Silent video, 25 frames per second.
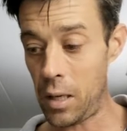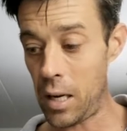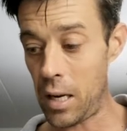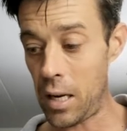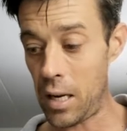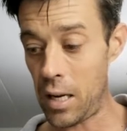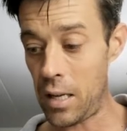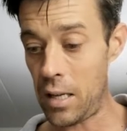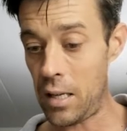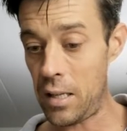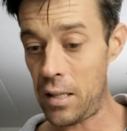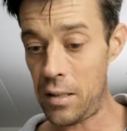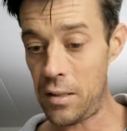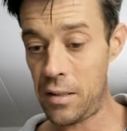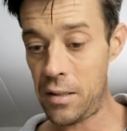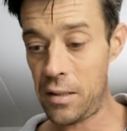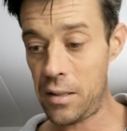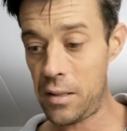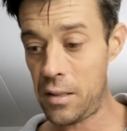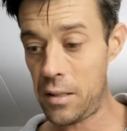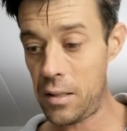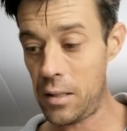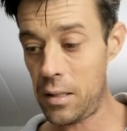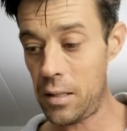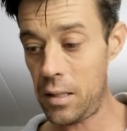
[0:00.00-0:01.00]

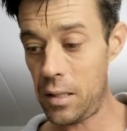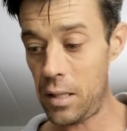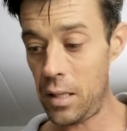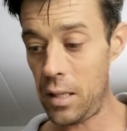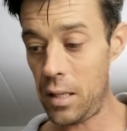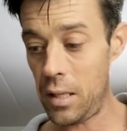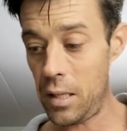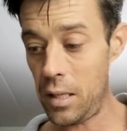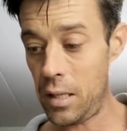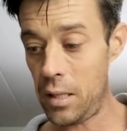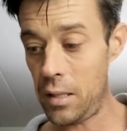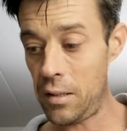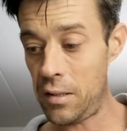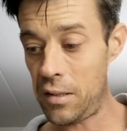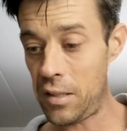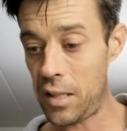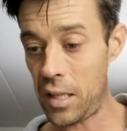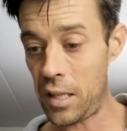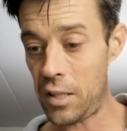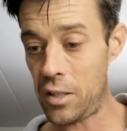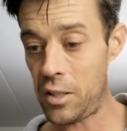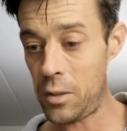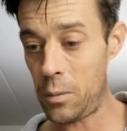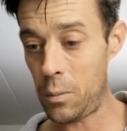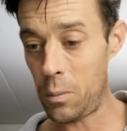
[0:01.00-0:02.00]
guys, in
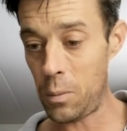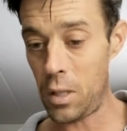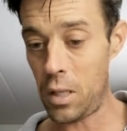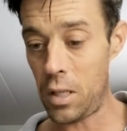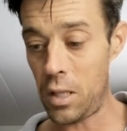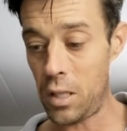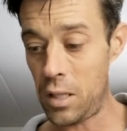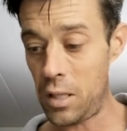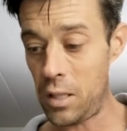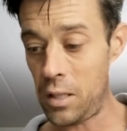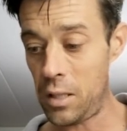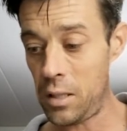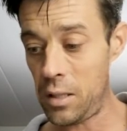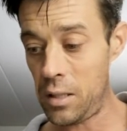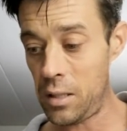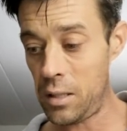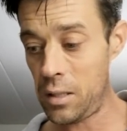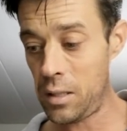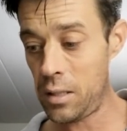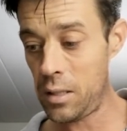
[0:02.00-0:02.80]
section 1.